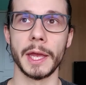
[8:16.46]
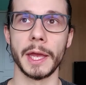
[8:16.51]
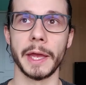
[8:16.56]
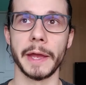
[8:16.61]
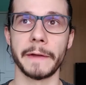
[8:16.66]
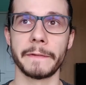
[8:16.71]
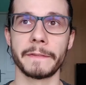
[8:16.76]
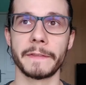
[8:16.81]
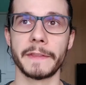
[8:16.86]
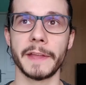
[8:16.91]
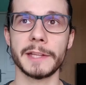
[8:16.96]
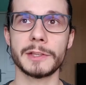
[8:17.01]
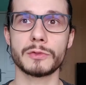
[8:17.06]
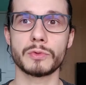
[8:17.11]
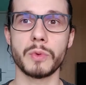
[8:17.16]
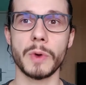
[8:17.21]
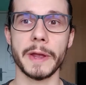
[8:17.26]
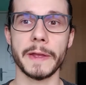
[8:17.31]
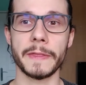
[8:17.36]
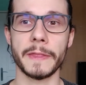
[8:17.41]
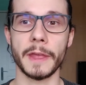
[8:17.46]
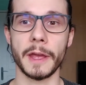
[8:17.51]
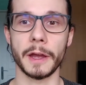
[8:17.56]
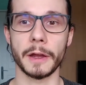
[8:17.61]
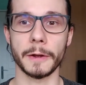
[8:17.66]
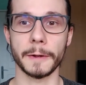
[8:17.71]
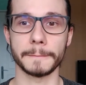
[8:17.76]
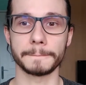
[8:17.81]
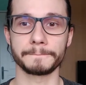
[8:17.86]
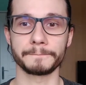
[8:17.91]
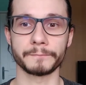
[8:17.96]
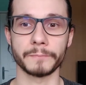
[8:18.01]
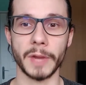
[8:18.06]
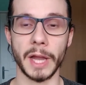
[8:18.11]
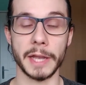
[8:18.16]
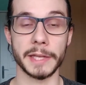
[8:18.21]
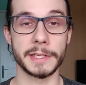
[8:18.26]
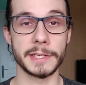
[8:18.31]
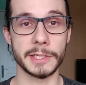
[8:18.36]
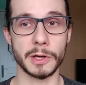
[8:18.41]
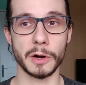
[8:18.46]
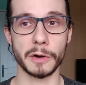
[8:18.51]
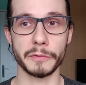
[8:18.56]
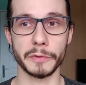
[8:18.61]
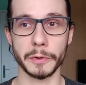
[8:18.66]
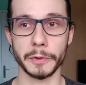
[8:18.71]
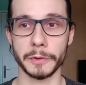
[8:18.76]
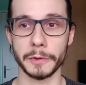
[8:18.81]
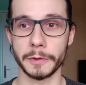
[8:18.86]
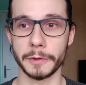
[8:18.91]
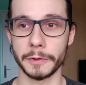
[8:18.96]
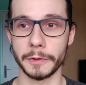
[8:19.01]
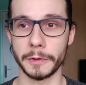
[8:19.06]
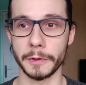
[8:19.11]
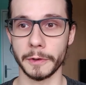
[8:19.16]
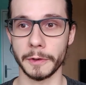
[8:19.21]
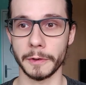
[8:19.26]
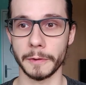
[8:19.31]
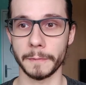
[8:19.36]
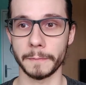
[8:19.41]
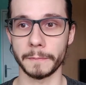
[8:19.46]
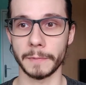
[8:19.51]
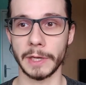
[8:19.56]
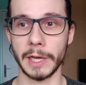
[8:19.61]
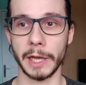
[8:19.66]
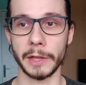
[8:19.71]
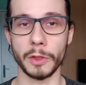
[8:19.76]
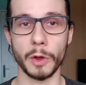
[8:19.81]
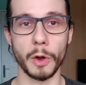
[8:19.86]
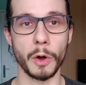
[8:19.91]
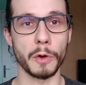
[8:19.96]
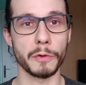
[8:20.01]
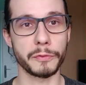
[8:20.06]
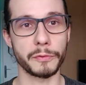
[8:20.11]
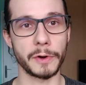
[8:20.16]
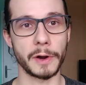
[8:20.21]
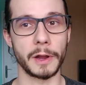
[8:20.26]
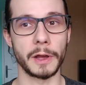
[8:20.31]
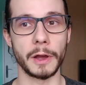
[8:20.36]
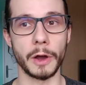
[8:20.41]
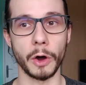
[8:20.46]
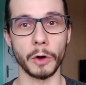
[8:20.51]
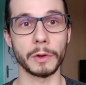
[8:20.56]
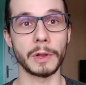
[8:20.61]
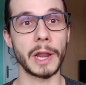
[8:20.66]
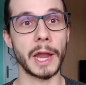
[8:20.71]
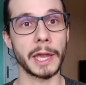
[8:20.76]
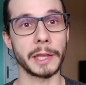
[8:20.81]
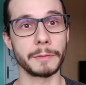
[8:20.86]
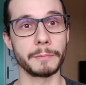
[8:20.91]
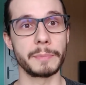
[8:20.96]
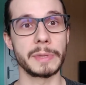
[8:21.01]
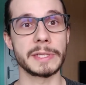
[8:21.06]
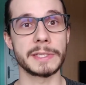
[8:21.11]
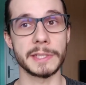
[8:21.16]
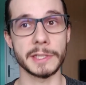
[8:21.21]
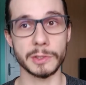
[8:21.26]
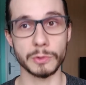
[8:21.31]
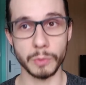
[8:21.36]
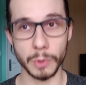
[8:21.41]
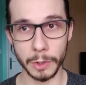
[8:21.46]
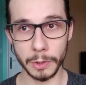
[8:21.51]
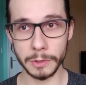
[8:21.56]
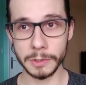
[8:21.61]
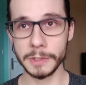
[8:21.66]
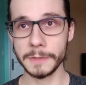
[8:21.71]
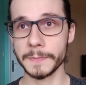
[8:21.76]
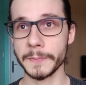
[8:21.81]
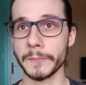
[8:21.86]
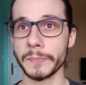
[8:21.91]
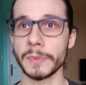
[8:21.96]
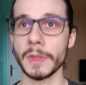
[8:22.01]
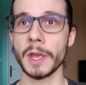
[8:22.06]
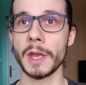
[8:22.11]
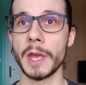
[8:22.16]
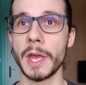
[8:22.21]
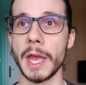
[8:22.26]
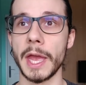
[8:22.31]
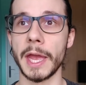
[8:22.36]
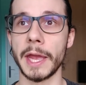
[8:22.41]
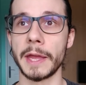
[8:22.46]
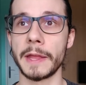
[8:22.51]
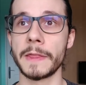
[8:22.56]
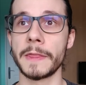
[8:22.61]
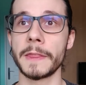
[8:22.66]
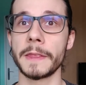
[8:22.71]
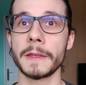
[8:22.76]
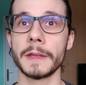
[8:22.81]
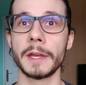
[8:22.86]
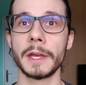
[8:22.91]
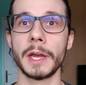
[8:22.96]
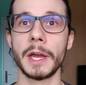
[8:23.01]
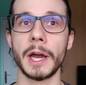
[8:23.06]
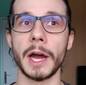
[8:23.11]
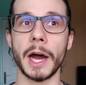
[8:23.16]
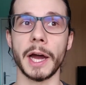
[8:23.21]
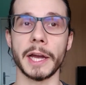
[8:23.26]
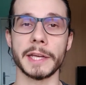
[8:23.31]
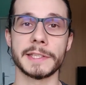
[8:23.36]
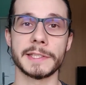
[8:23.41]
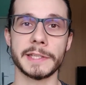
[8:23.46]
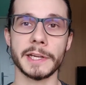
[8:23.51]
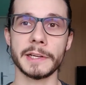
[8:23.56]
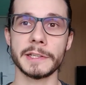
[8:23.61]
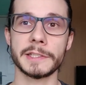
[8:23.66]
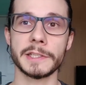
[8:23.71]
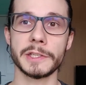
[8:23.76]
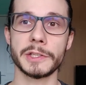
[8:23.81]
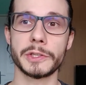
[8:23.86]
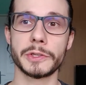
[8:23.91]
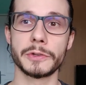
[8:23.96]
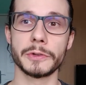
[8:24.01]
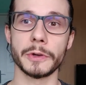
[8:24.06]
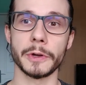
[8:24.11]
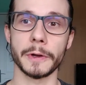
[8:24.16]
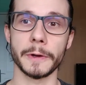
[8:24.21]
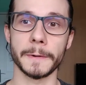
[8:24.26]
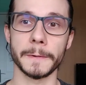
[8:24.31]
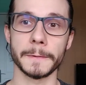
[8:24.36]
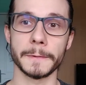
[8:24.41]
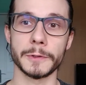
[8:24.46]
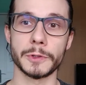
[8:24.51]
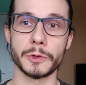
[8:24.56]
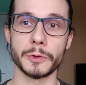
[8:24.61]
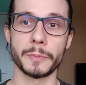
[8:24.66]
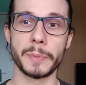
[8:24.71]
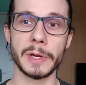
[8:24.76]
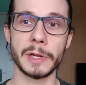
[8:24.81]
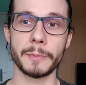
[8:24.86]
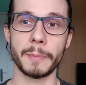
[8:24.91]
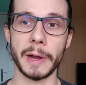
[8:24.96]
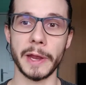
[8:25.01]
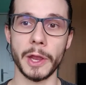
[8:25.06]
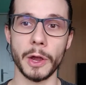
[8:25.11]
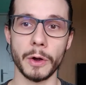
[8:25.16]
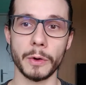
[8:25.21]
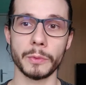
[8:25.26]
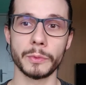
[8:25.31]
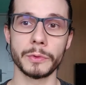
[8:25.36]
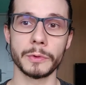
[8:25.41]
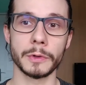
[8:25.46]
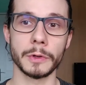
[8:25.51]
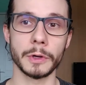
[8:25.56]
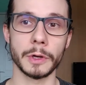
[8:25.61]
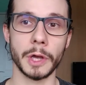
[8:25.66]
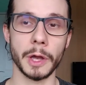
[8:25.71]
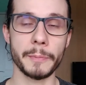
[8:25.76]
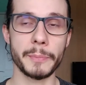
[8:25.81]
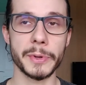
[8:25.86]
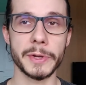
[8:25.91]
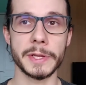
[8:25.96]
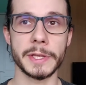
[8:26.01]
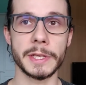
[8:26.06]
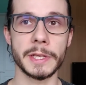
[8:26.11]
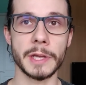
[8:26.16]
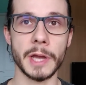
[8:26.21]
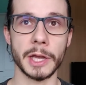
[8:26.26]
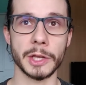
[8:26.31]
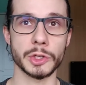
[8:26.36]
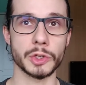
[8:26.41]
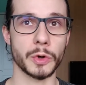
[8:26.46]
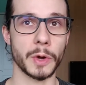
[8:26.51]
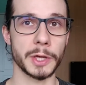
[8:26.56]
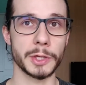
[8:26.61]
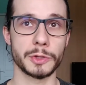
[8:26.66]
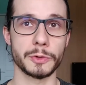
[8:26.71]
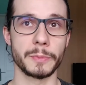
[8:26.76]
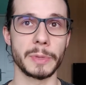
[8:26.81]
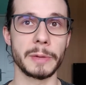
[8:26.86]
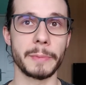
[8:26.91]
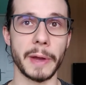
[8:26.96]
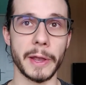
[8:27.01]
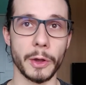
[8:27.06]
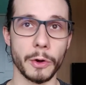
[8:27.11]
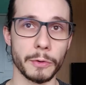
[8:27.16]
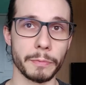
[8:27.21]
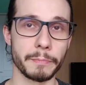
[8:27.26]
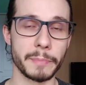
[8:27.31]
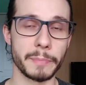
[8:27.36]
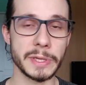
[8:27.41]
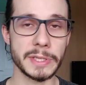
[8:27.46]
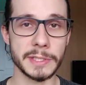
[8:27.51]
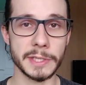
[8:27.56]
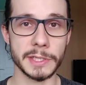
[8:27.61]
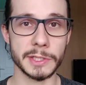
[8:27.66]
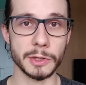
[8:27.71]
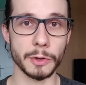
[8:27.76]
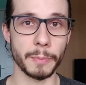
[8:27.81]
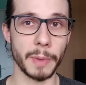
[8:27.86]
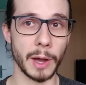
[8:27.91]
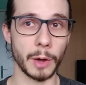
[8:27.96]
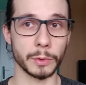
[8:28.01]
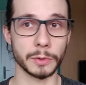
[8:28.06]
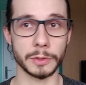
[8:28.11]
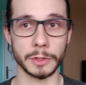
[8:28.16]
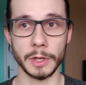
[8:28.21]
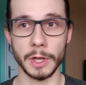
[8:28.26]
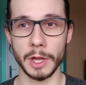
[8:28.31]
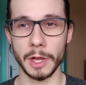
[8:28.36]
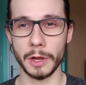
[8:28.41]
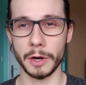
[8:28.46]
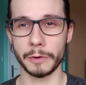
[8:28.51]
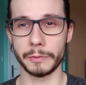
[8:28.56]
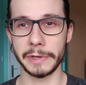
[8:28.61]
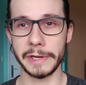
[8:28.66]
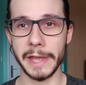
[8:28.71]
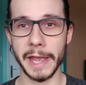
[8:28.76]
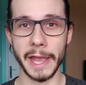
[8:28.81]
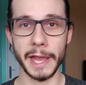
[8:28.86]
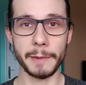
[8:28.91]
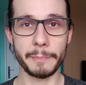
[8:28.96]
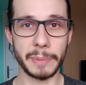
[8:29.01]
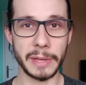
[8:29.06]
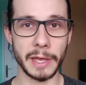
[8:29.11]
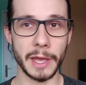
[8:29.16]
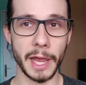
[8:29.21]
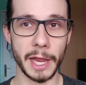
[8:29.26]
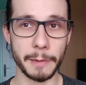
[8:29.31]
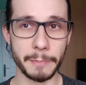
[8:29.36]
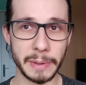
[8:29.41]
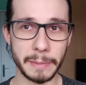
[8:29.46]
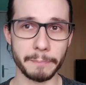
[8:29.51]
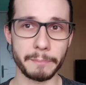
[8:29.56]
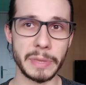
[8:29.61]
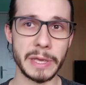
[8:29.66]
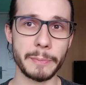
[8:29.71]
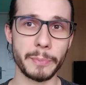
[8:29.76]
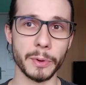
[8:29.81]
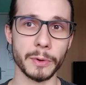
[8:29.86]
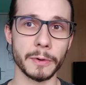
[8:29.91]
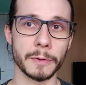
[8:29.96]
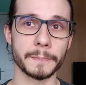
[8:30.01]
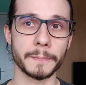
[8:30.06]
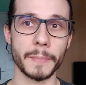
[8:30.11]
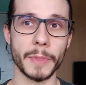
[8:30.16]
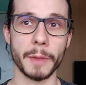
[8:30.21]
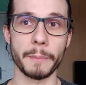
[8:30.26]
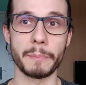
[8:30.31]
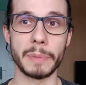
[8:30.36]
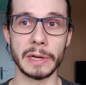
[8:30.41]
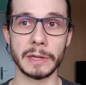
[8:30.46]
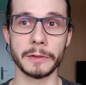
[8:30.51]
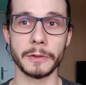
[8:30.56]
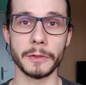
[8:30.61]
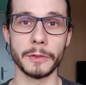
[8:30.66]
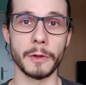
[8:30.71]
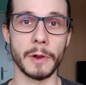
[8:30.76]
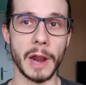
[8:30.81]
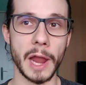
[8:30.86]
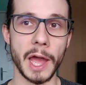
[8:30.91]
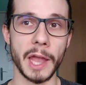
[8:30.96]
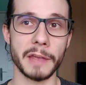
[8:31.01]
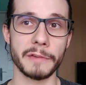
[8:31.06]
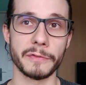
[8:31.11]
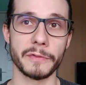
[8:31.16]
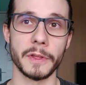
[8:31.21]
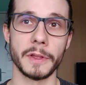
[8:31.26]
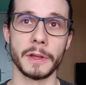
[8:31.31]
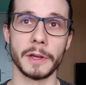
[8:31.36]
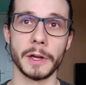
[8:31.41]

And that's when I discovered the kind of online business world. And I started to build my own company. I tried to build my own business about really helping people build the life